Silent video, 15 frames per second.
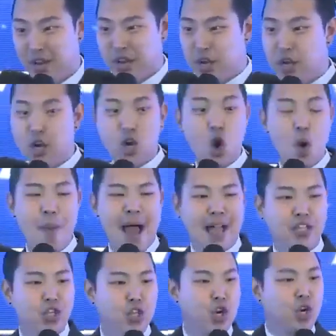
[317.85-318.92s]
You're going to go
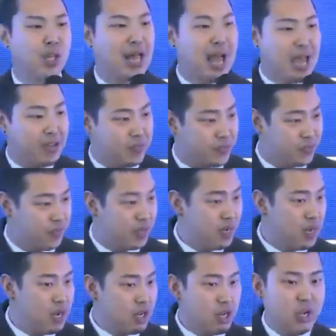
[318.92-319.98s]
back to your life.
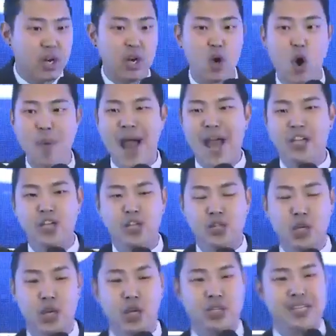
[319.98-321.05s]
You're going to go back to
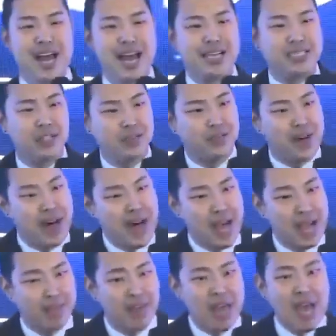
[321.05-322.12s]
your
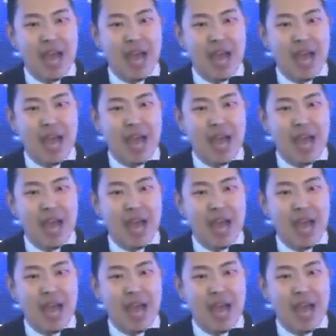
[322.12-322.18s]
9-to-5.